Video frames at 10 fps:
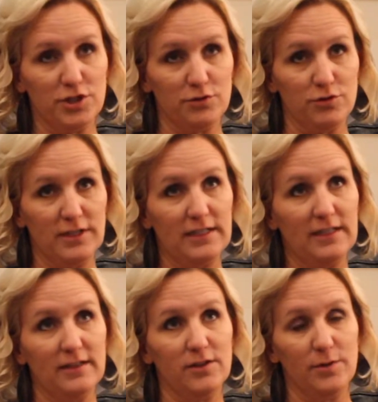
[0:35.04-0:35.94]

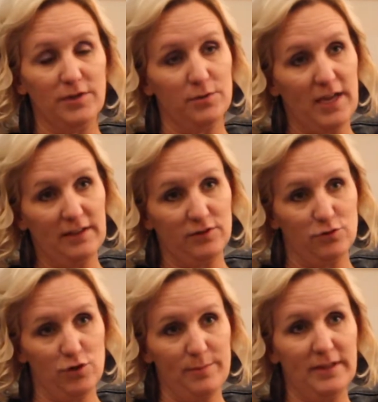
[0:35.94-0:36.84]
children going through cancer
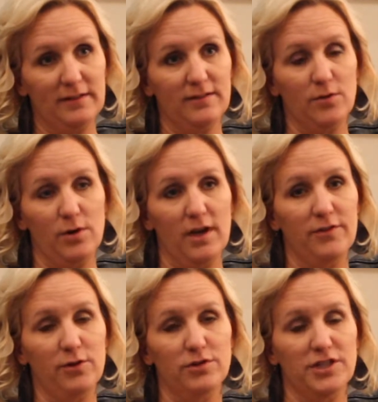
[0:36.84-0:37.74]
treatments or
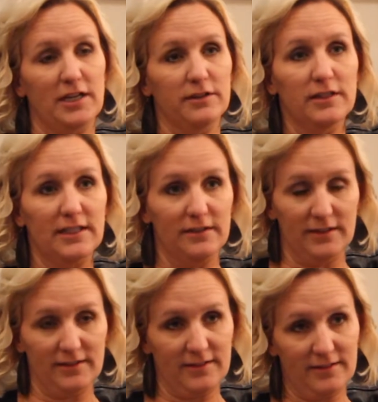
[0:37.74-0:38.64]
other childhood
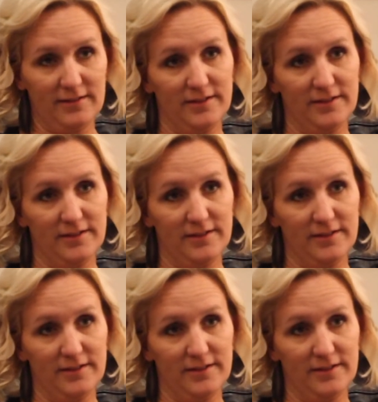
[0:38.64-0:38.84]
illnesses.